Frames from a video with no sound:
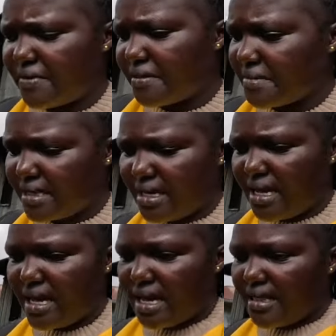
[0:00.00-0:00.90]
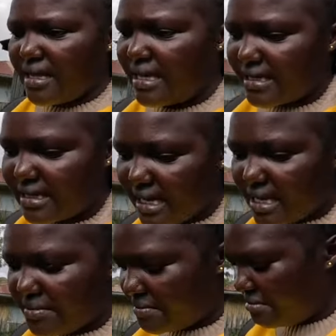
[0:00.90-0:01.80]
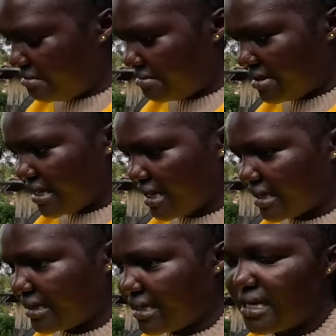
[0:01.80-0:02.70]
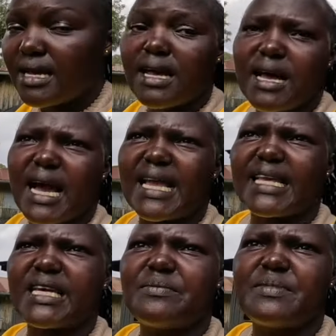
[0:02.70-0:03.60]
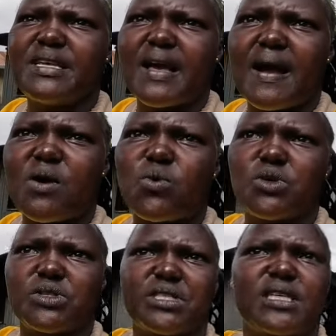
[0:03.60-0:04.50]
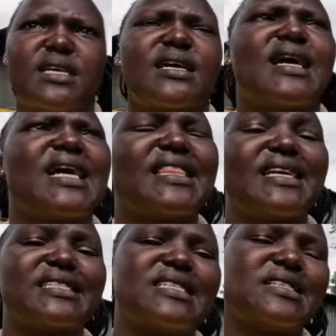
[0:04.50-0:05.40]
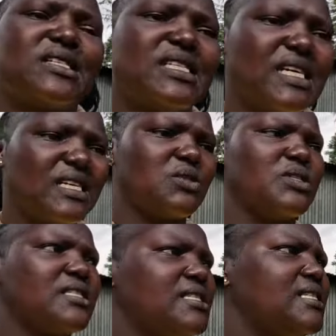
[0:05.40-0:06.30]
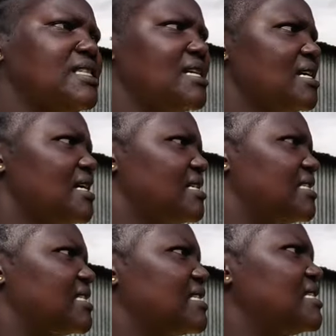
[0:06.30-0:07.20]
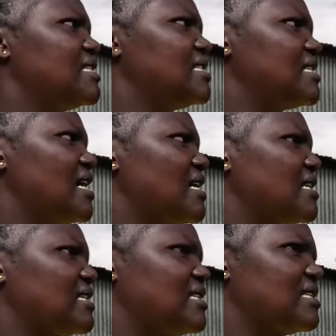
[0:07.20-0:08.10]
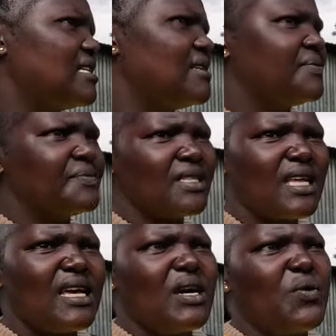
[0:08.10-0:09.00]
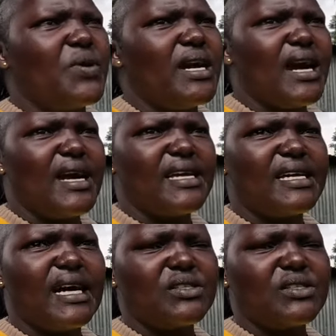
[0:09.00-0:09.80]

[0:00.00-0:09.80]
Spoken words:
even me, the last time that I came here was that year, 2016, and I